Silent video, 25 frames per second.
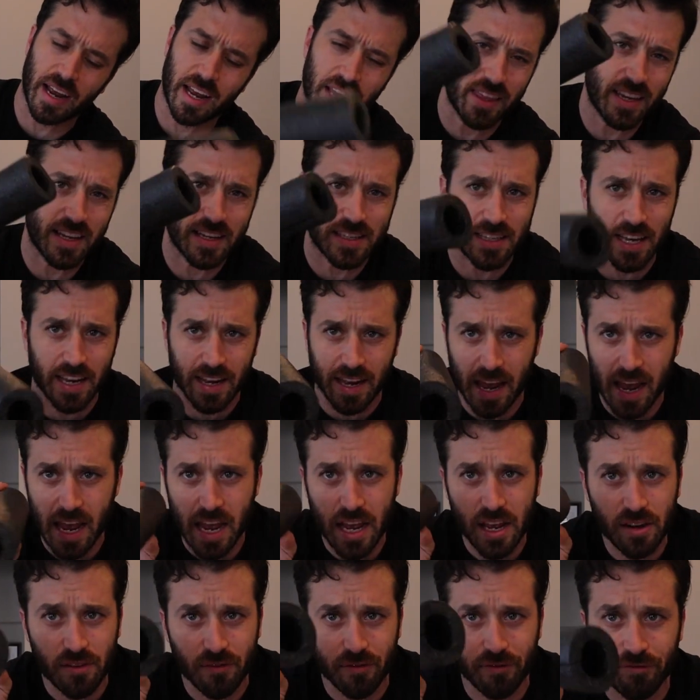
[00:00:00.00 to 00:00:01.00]
I think it's like
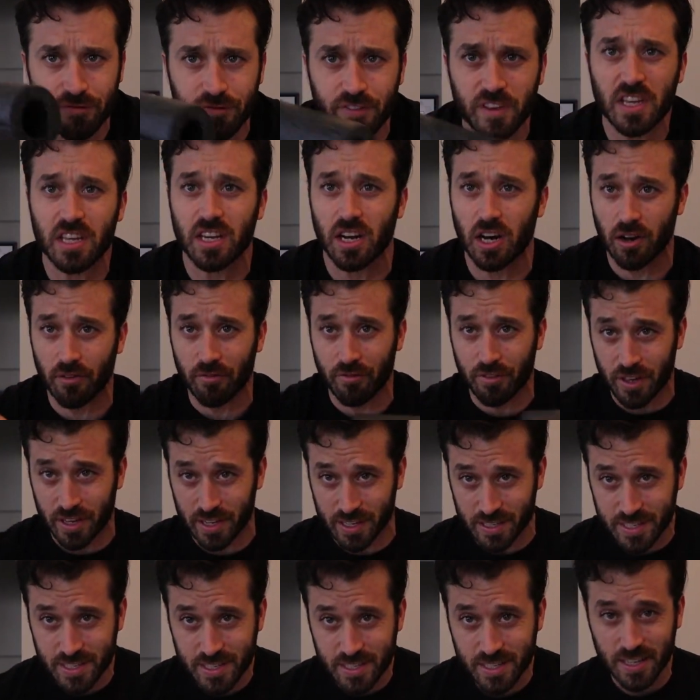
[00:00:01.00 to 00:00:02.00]
8 feet of
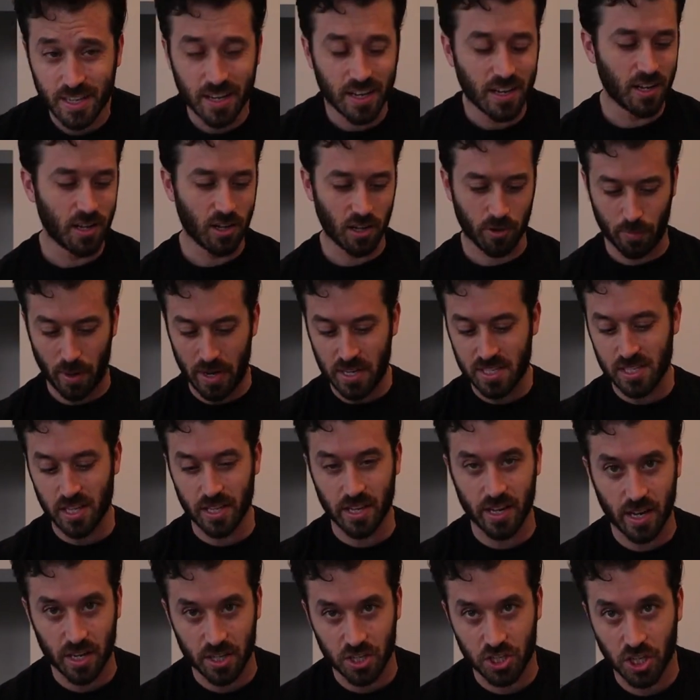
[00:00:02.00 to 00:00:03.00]
this,
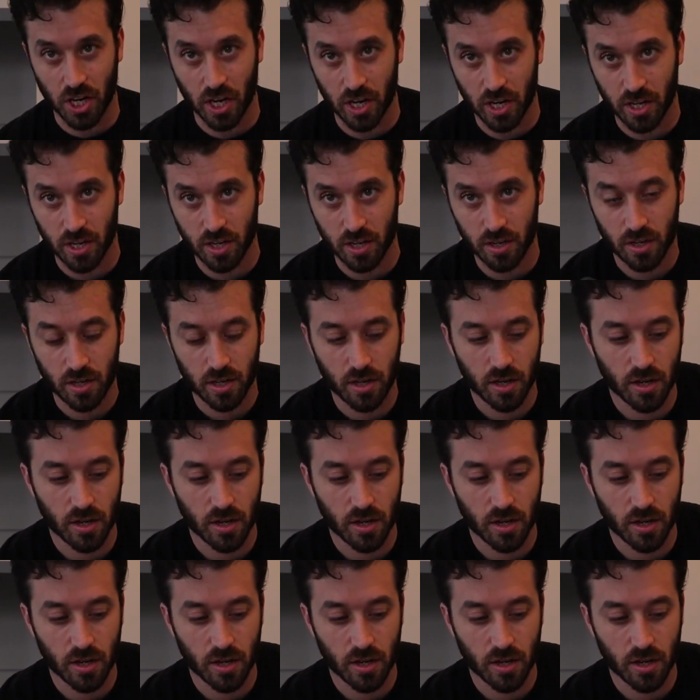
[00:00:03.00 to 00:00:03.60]
basically a giant